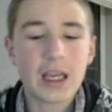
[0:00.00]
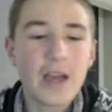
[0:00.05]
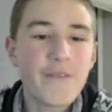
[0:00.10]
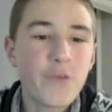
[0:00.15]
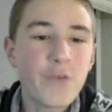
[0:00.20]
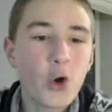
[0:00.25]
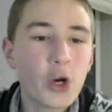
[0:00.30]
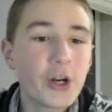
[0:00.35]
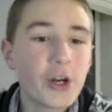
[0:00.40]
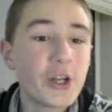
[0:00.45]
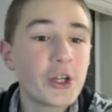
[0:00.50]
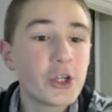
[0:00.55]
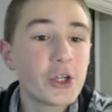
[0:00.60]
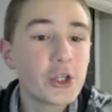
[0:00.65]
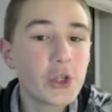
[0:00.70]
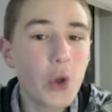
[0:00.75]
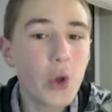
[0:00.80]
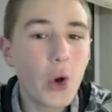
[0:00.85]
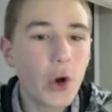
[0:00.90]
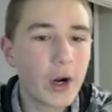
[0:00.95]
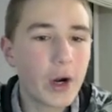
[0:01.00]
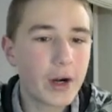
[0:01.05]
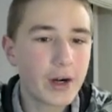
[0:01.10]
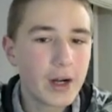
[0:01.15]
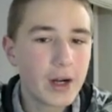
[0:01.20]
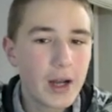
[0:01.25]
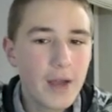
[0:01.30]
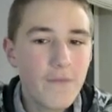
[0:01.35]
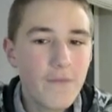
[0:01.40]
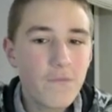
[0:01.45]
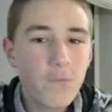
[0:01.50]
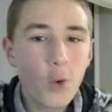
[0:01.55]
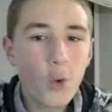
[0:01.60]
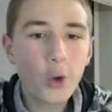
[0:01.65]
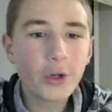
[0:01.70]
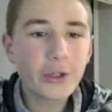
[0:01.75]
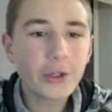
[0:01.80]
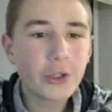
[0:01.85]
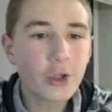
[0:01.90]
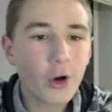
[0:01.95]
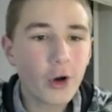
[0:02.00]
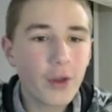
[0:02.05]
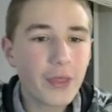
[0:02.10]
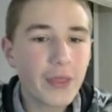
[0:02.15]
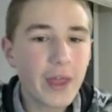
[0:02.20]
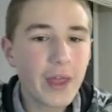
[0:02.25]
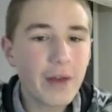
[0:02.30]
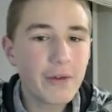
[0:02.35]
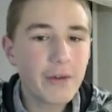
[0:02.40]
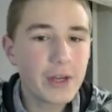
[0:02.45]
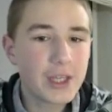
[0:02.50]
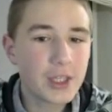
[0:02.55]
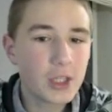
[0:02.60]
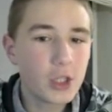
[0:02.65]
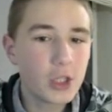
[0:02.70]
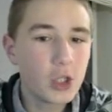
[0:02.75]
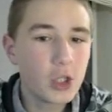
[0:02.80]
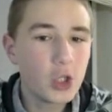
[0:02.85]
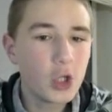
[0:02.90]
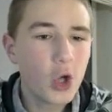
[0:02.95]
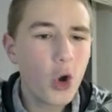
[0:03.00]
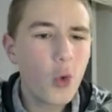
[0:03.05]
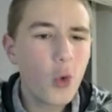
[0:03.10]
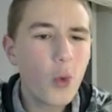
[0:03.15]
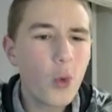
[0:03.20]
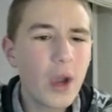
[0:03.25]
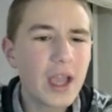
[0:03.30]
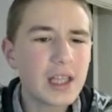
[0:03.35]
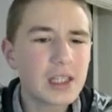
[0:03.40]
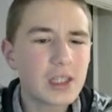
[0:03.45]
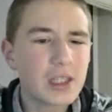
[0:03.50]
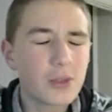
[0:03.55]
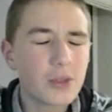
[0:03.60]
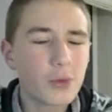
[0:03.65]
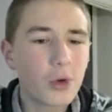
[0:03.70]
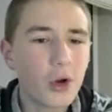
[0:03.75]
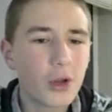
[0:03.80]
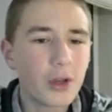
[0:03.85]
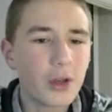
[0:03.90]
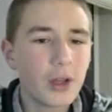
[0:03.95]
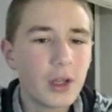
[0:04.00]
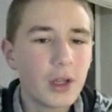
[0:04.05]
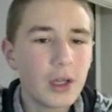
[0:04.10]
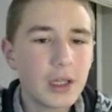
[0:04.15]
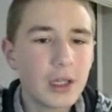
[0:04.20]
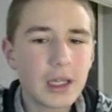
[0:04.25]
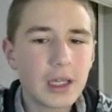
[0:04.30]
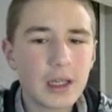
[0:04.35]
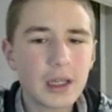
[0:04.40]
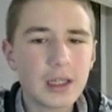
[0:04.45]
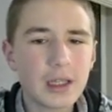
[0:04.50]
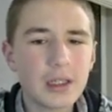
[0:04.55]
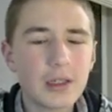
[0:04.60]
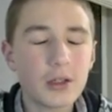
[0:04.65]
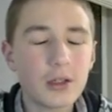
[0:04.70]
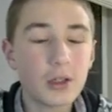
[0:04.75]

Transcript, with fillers: For sure! For sure, there is no way it's wrong. Yeah, 90.